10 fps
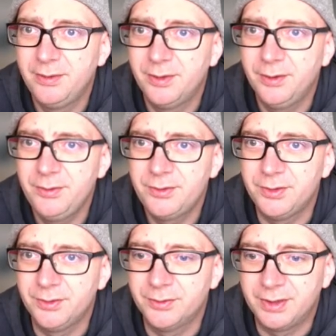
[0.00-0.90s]
Those
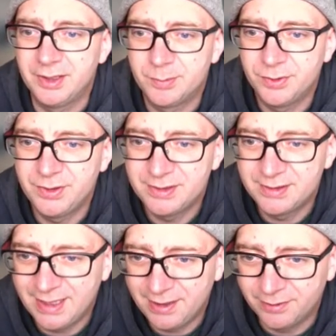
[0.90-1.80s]
2 3s point
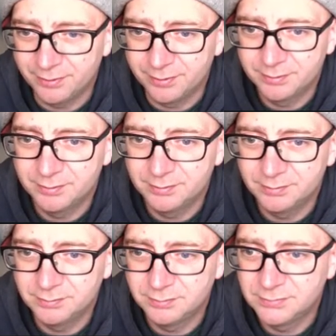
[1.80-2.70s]
down.
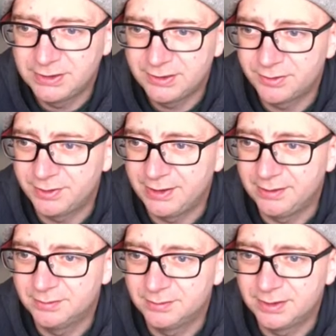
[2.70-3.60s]
This 3
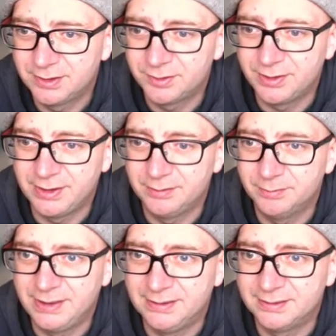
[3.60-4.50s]

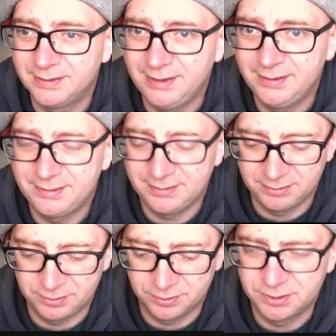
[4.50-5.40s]
means this
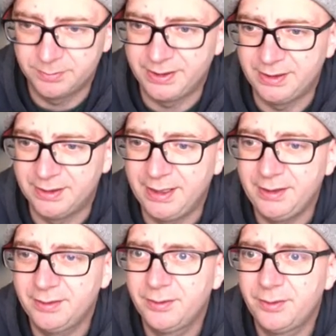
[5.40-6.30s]
has got to be a
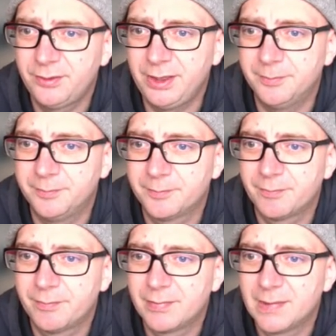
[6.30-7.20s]
3.
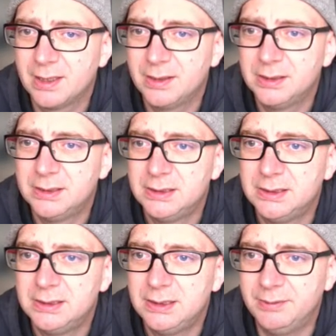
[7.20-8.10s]

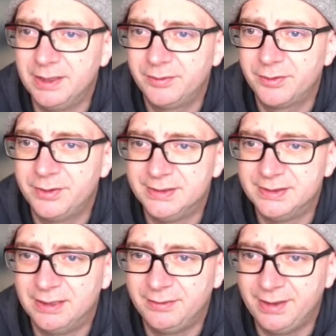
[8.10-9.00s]
And we have 3s
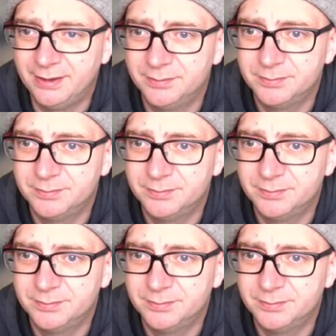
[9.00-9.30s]
now here.